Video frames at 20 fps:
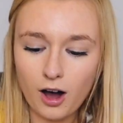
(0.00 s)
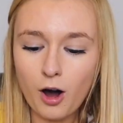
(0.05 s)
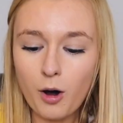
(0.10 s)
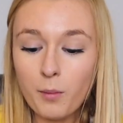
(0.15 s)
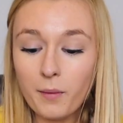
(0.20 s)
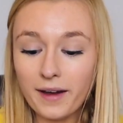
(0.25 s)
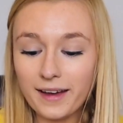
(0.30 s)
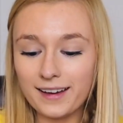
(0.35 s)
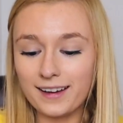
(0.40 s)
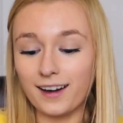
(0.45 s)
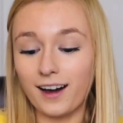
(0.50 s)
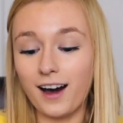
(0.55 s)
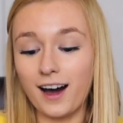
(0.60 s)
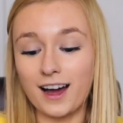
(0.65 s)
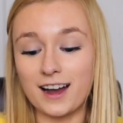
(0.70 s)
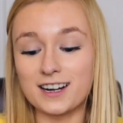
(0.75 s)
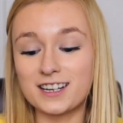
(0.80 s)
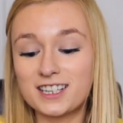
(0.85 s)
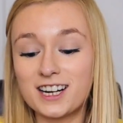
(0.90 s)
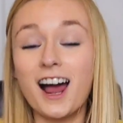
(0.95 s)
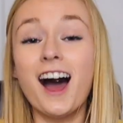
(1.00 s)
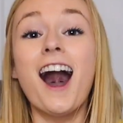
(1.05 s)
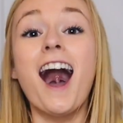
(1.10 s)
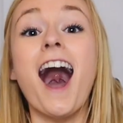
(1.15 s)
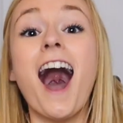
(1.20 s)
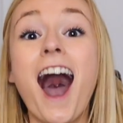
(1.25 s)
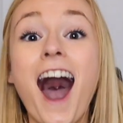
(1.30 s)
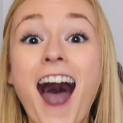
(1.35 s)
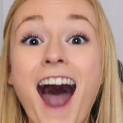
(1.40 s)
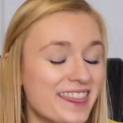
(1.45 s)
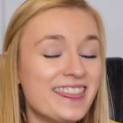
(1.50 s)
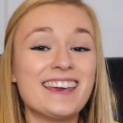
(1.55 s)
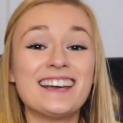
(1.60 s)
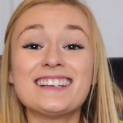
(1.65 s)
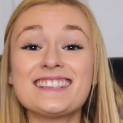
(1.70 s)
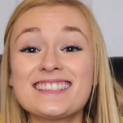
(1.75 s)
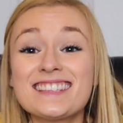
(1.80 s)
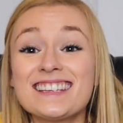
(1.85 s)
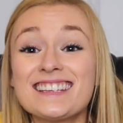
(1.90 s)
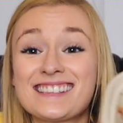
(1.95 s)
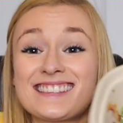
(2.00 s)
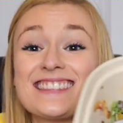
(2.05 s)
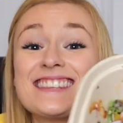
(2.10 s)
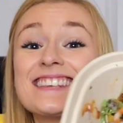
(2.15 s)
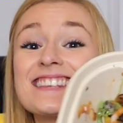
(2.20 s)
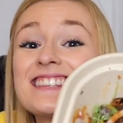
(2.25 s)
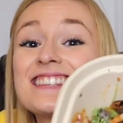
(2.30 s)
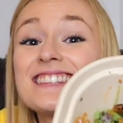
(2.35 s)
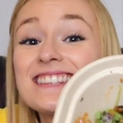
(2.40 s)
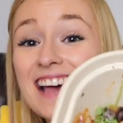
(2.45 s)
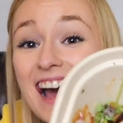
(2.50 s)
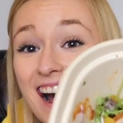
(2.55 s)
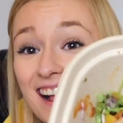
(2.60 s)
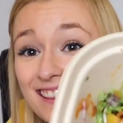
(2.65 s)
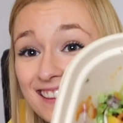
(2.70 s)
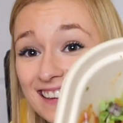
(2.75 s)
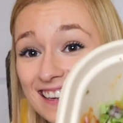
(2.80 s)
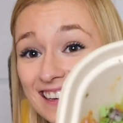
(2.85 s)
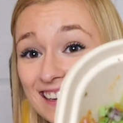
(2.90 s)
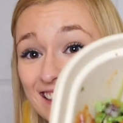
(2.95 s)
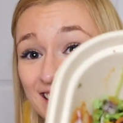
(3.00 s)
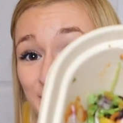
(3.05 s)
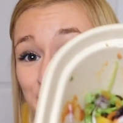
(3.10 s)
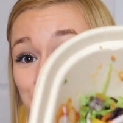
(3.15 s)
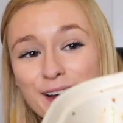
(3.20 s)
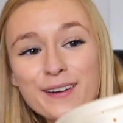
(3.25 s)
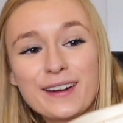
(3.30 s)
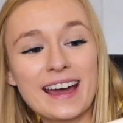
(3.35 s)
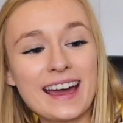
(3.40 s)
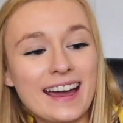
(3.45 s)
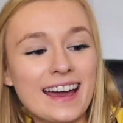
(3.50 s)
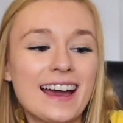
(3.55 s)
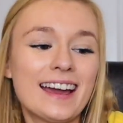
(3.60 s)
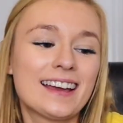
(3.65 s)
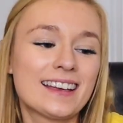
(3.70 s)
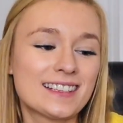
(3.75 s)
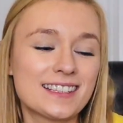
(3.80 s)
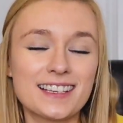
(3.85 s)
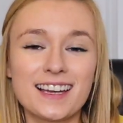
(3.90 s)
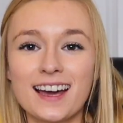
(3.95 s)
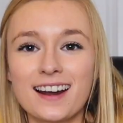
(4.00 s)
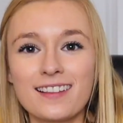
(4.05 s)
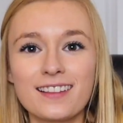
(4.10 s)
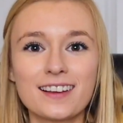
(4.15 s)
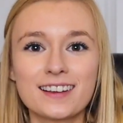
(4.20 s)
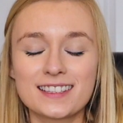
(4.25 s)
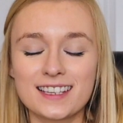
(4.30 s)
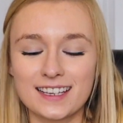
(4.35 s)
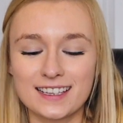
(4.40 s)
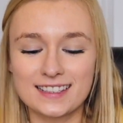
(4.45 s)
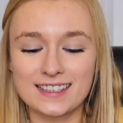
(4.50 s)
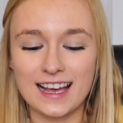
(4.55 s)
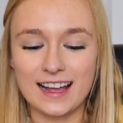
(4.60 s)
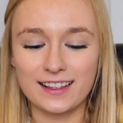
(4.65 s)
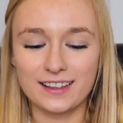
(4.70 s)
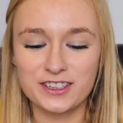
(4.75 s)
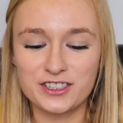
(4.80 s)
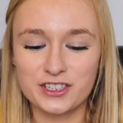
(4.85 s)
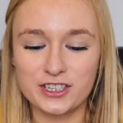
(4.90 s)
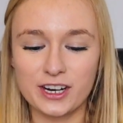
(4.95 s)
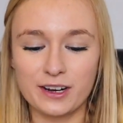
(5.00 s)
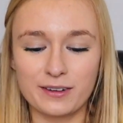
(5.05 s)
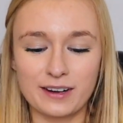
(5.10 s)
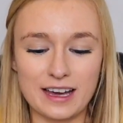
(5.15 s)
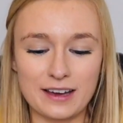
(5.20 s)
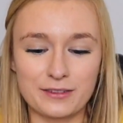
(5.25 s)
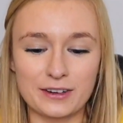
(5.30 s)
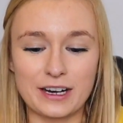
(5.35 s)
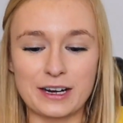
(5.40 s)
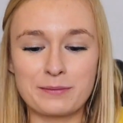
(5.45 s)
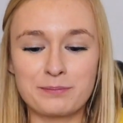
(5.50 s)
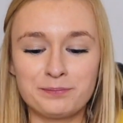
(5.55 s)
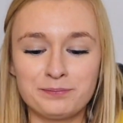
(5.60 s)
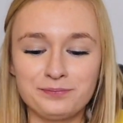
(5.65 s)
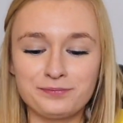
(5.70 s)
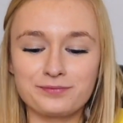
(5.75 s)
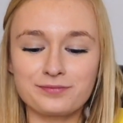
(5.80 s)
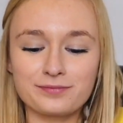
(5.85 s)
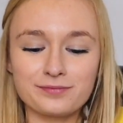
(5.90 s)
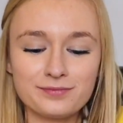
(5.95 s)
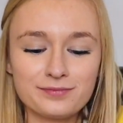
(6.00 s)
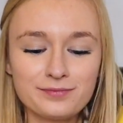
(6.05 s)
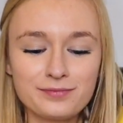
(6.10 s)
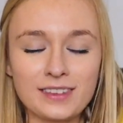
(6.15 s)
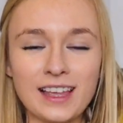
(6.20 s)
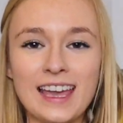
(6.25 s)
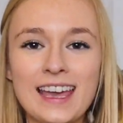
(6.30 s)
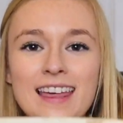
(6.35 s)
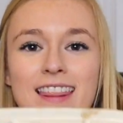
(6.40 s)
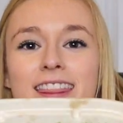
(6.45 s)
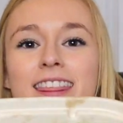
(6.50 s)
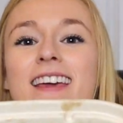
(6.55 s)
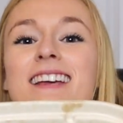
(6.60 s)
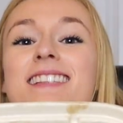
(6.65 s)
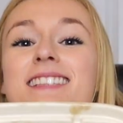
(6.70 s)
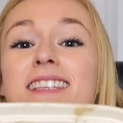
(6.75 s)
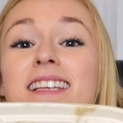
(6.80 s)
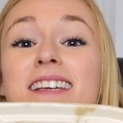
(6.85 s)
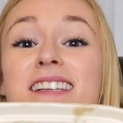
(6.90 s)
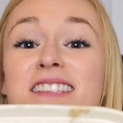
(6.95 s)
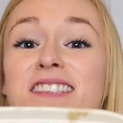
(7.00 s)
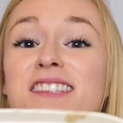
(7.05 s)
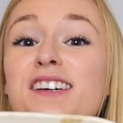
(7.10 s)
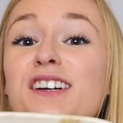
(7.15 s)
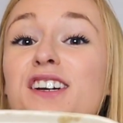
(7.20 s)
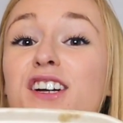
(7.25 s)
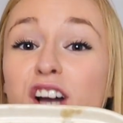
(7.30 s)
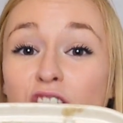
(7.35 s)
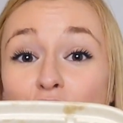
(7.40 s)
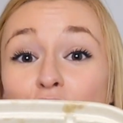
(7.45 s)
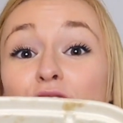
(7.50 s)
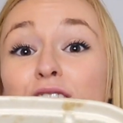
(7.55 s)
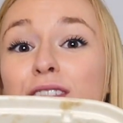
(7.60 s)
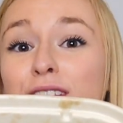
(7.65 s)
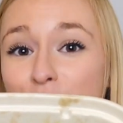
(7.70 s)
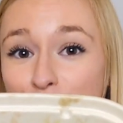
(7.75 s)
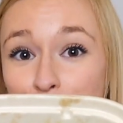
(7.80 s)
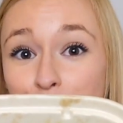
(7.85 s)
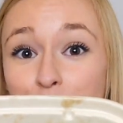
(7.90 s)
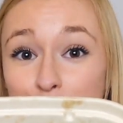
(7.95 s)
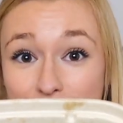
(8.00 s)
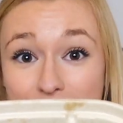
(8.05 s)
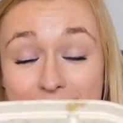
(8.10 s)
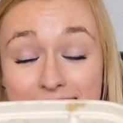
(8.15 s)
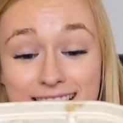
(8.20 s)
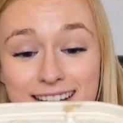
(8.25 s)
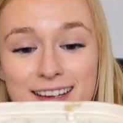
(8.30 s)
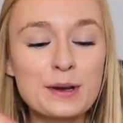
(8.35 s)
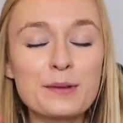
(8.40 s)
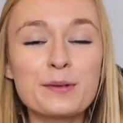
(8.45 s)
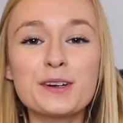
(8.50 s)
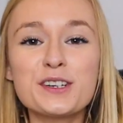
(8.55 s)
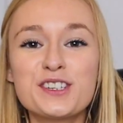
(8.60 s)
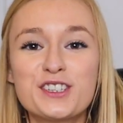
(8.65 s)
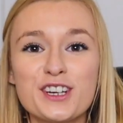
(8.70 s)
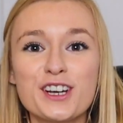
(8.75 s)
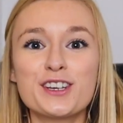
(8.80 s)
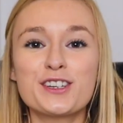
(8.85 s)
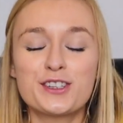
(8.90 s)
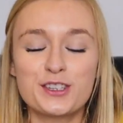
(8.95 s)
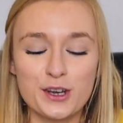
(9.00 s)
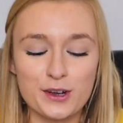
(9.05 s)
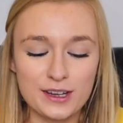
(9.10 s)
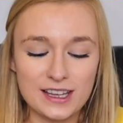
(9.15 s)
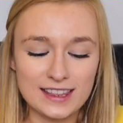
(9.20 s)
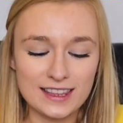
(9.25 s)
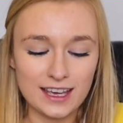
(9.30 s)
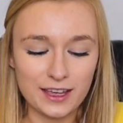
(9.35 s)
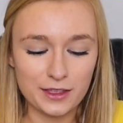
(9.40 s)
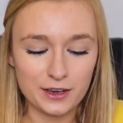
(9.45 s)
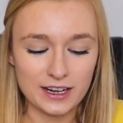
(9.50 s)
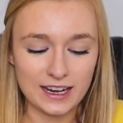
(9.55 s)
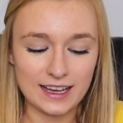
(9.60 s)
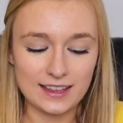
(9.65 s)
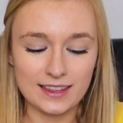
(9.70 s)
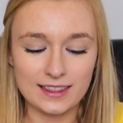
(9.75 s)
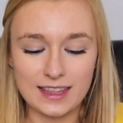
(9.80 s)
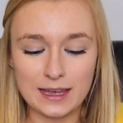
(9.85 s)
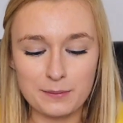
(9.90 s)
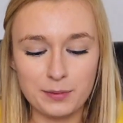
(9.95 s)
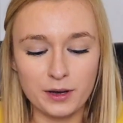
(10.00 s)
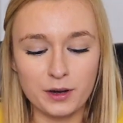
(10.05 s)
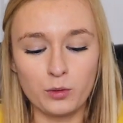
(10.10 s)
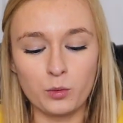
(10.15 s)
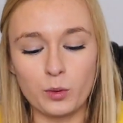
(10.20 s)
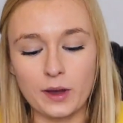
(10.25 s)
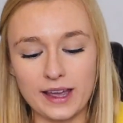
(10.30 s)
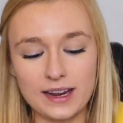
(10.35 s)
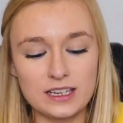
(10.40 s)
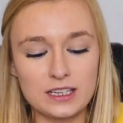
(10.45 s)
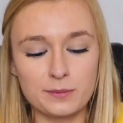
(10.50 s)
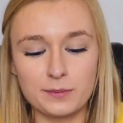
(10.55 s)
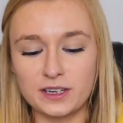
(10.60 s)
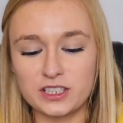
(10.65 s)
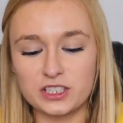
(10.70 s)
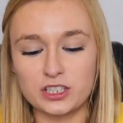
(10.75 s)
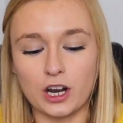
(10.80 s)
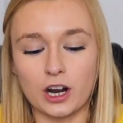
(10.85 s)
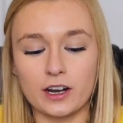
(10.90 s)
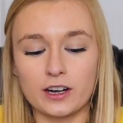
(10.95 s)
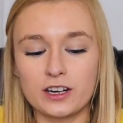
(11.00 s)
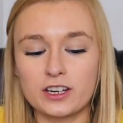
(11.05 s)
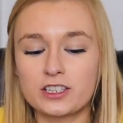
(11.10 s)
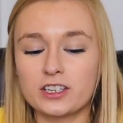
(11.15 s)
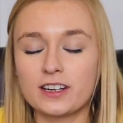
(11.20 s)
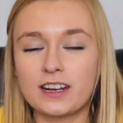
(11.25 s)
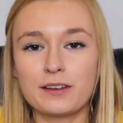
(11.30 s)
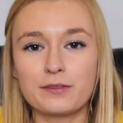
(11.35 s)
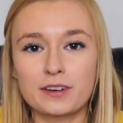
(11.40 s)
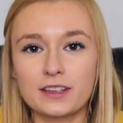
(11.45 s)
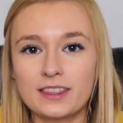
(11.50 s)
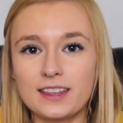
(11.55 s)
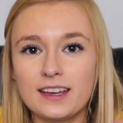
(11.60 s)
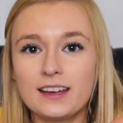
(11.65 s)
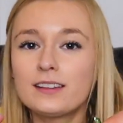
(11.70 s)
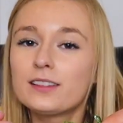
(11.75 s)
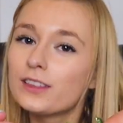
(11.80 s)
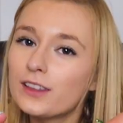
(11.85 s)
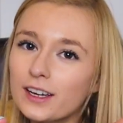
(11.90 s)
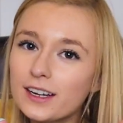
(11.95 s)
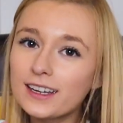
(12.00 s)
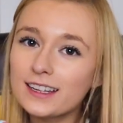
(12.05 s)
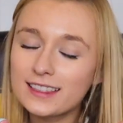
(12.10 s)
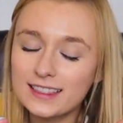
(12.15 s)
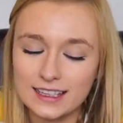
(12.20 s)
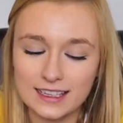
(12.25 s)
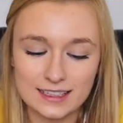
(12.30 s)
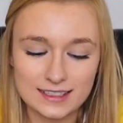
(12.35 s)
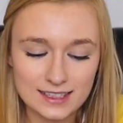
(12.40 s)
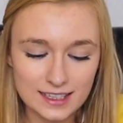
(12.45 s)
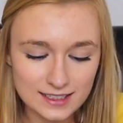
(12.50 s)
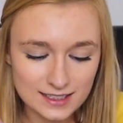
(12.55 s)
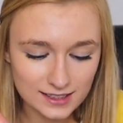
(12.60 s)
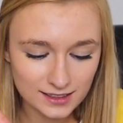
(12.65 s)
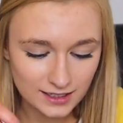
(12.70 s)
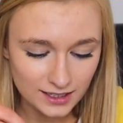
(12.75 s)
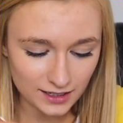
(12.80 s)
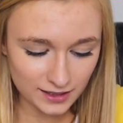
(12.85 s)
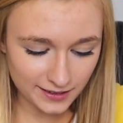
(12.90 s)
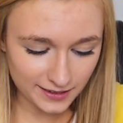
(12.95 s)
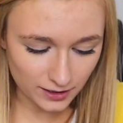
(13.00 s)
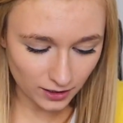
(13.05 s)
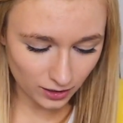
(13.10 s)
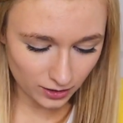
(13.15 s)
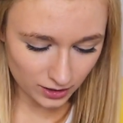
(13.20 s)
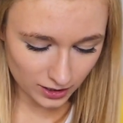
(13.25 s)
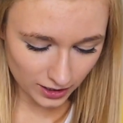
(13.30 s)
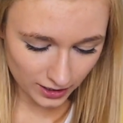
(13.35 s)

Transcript: oh my gosh. This is the salad, okay? I guess it kind of looks like a salad, sure, whatever. This is the garlic bread. We were just joking the other day that they put way too much garnish on everything. Look at this, that's literally all